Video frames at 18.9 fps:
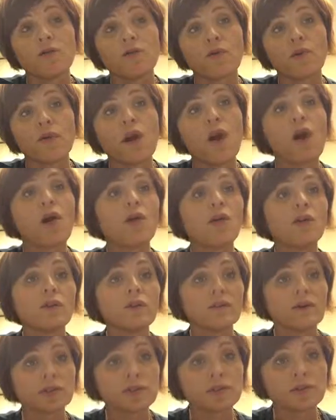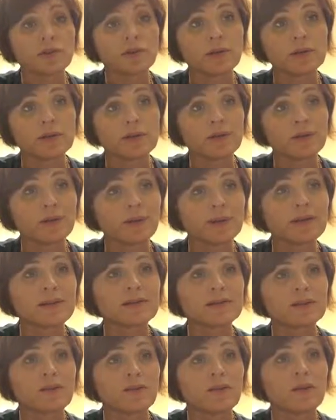for all of our students
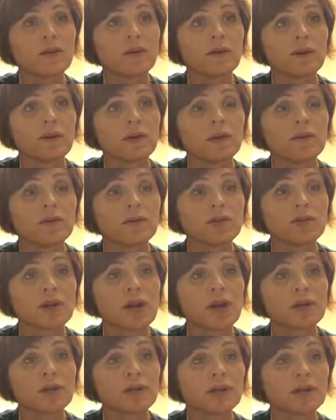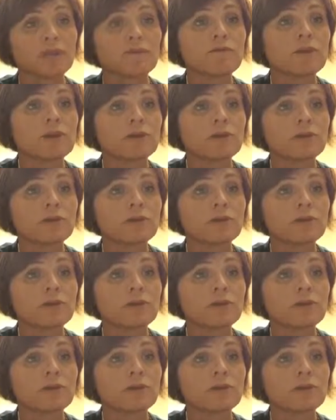because of the individuality and